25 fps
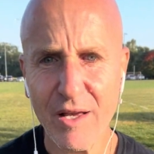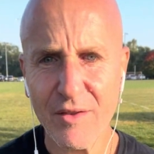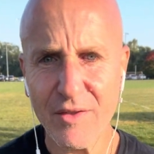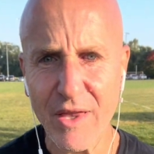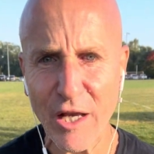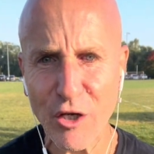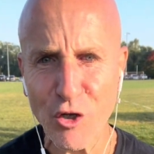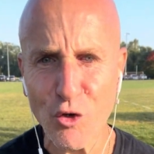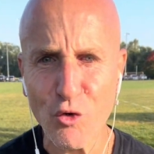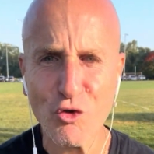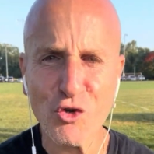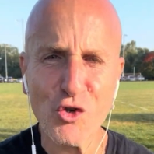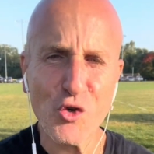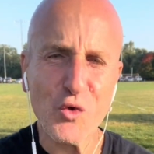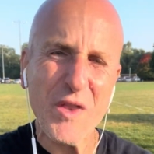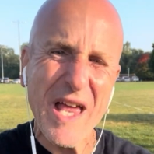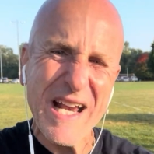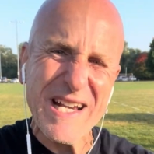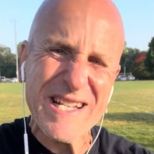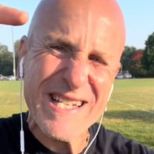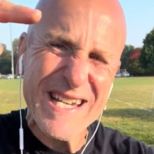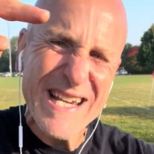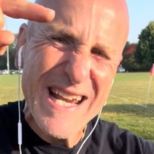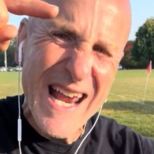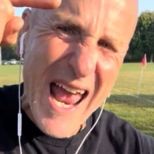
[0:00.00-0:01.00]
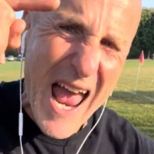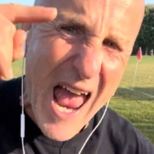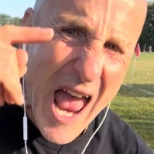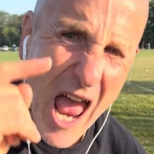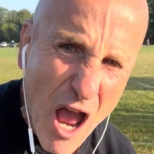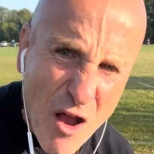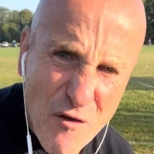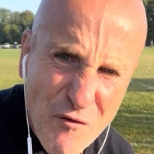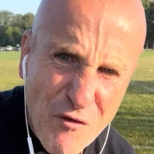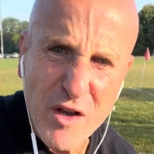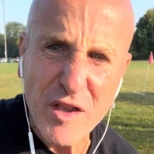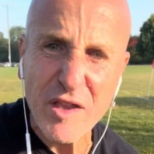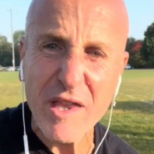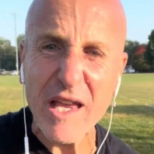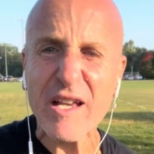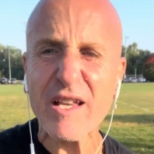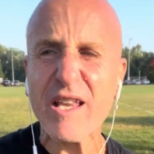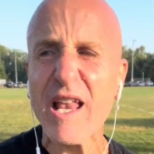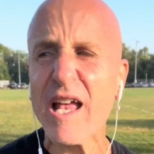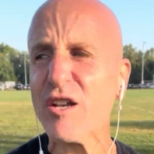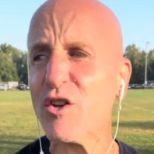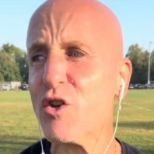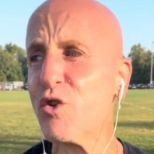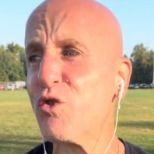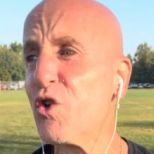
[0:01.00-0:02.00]
that you do. They see everything
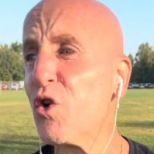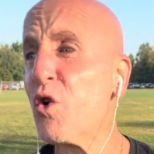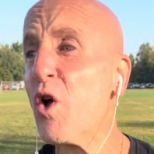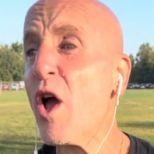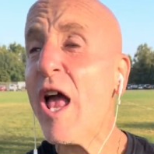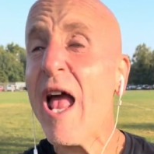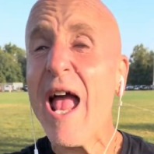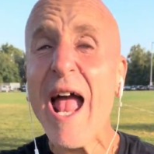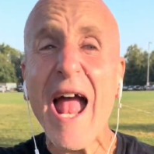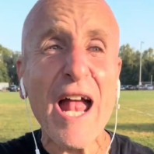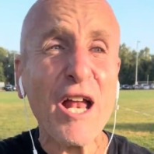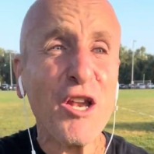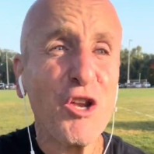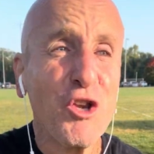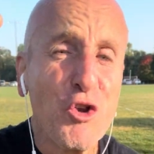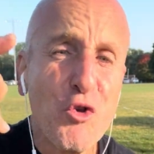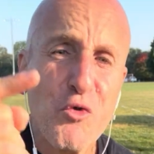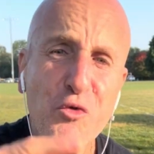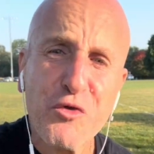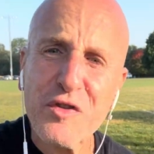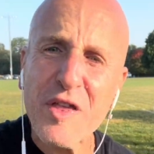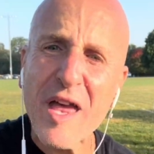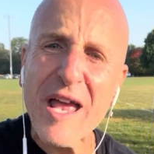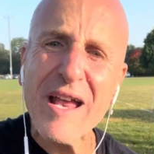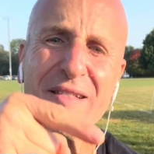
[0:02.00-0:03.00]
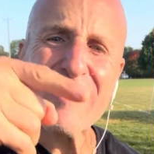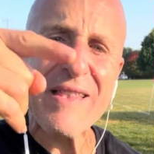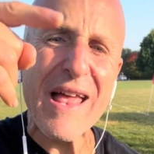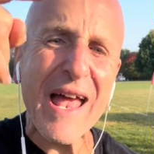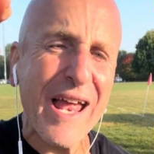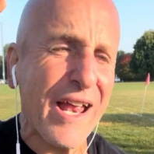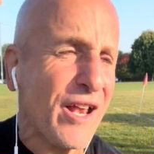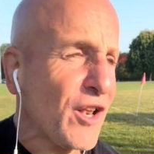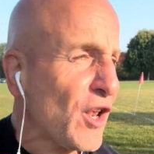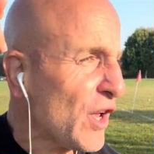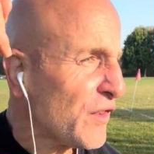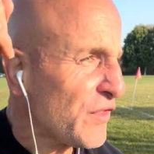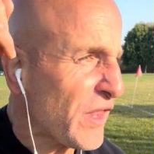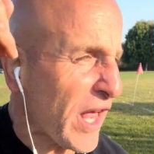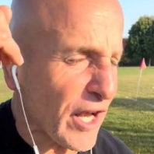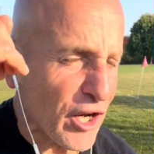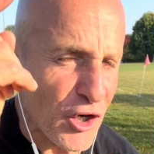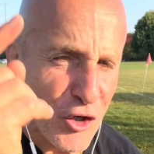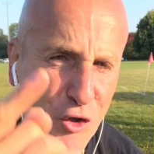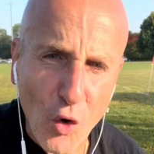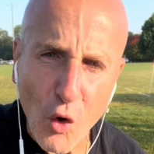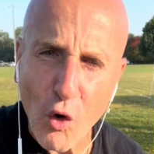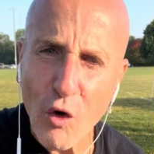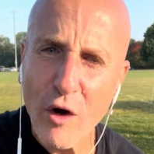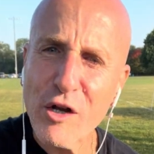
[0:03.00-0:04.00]
that you do. And you think they
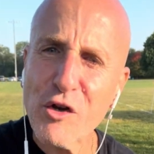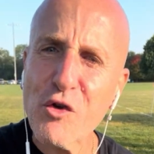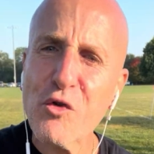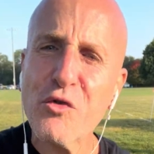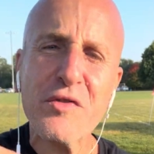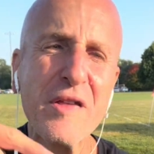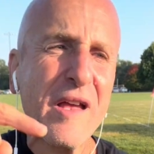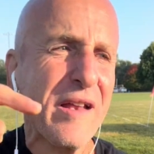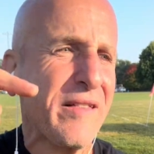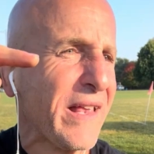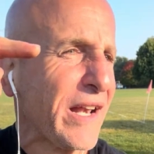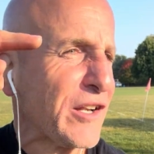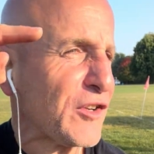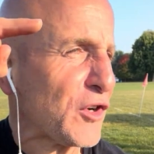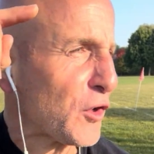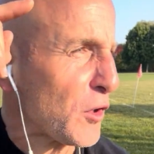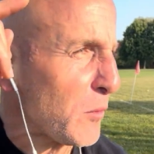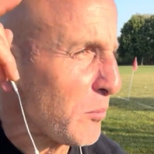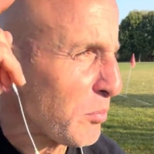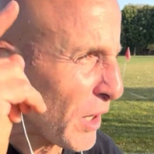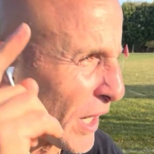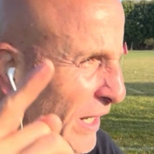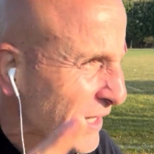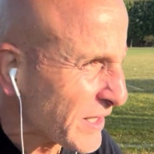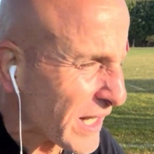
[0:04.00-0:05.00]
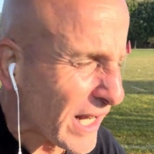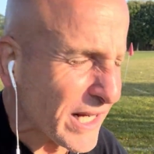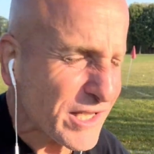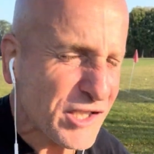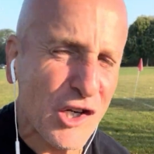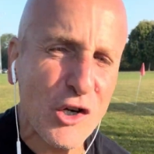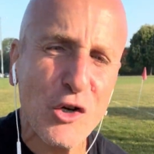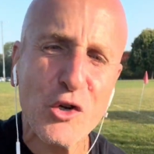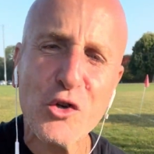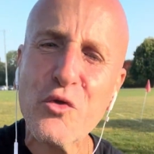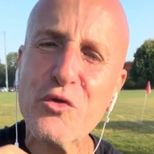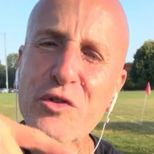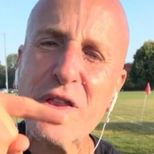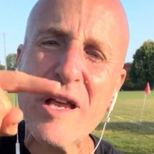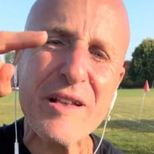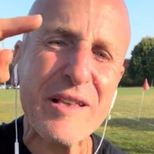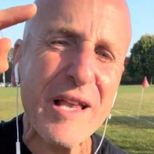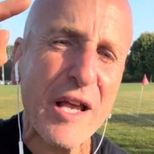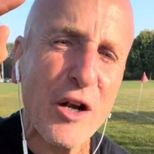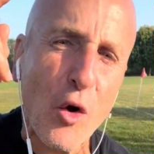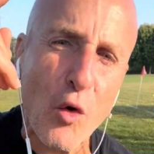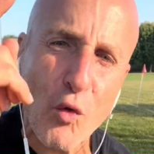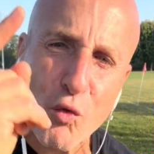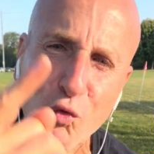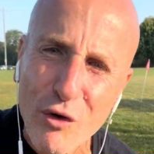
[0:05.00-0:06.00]
ignore it. You think they turn a blind eye to you. You think they
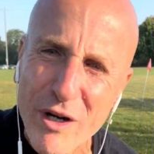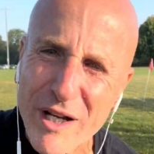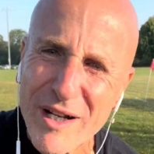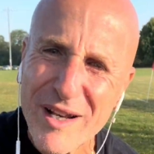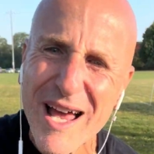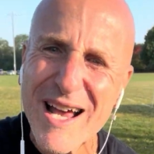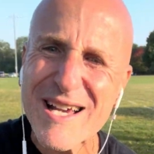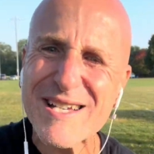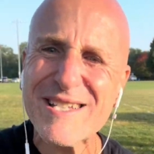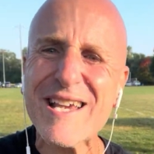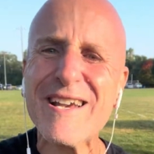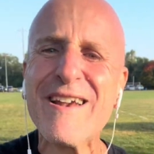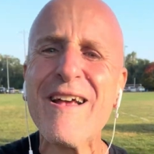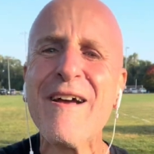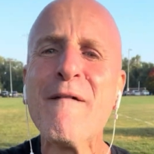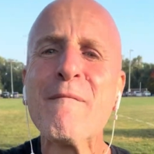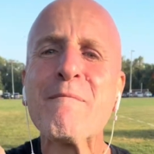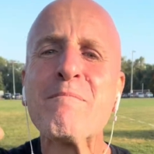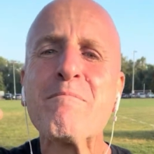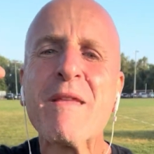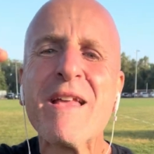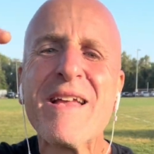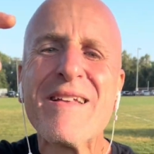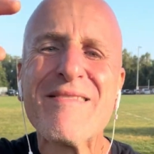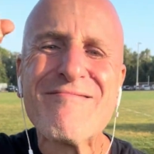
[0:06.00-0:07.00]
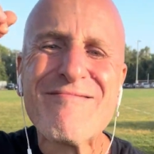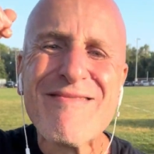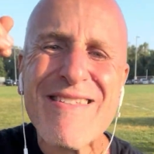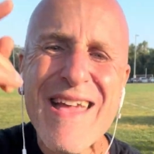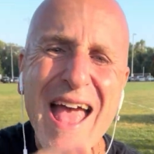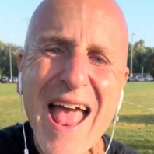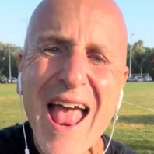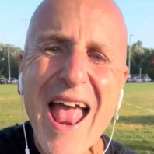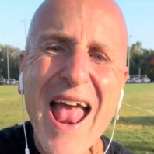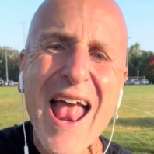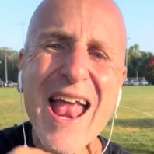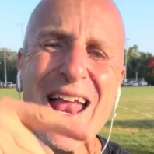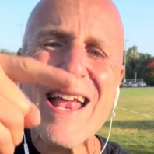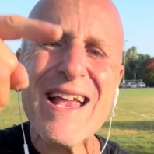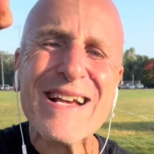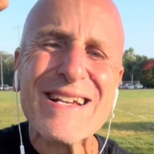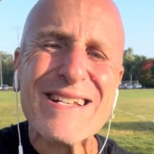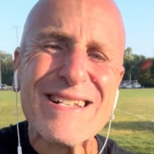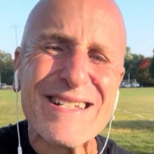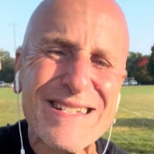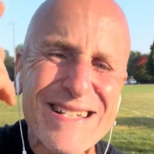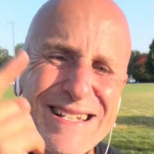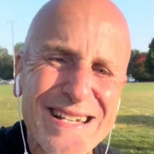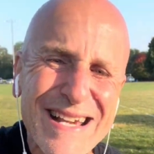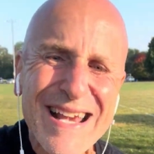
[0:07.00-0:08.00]
don't realize it. They
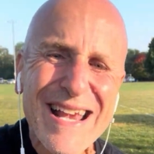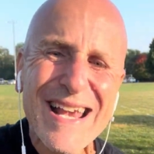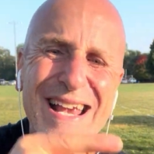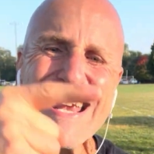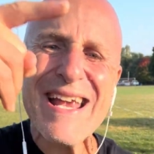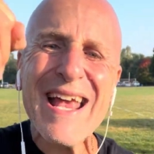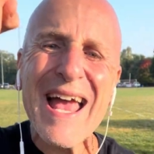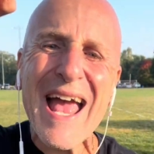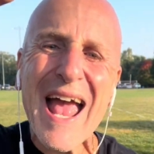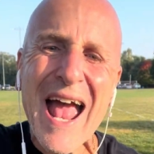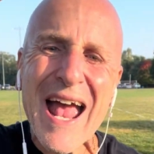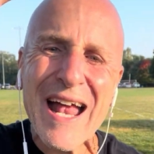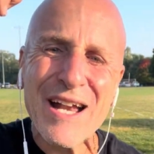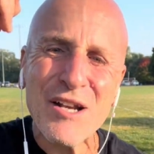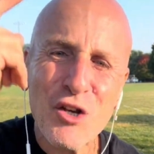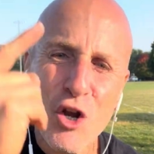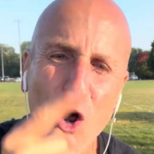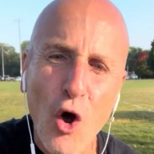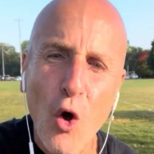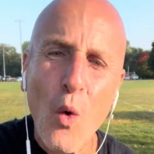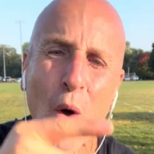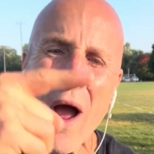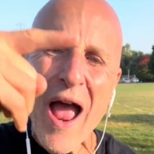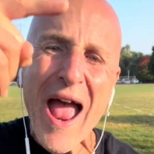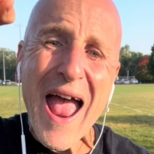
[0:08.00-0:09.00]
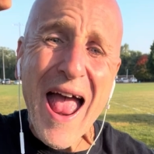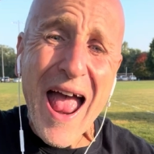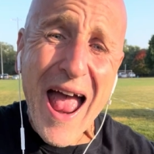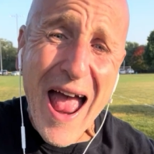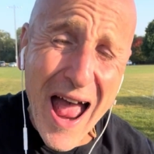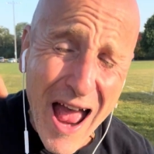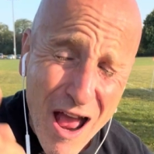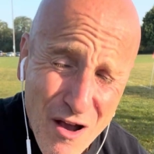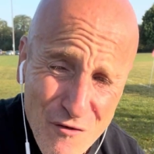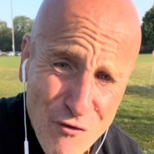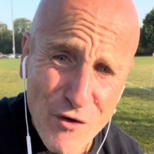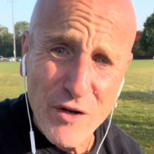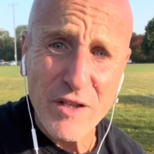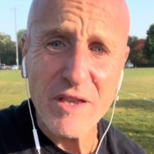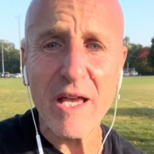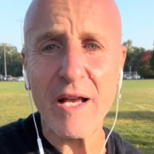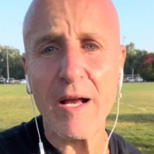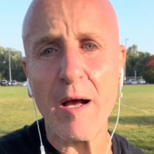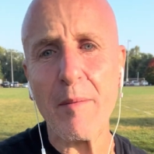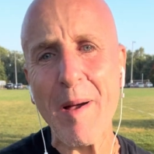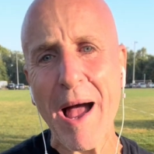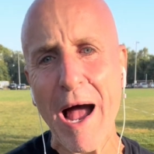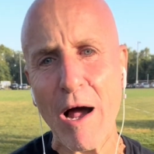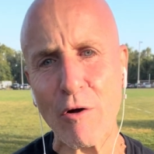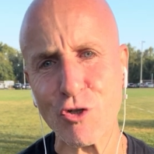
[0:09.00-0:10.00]
see and know everything
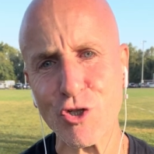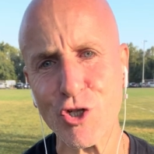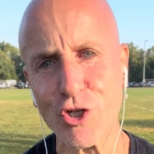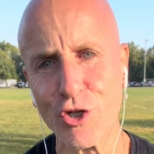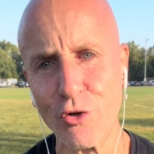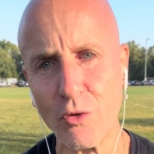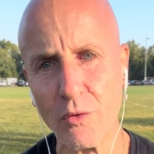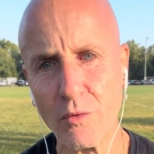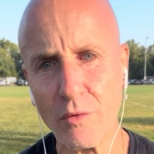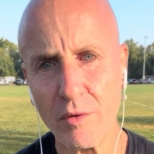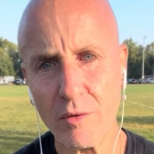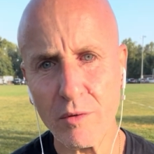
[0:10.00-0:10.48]
about you.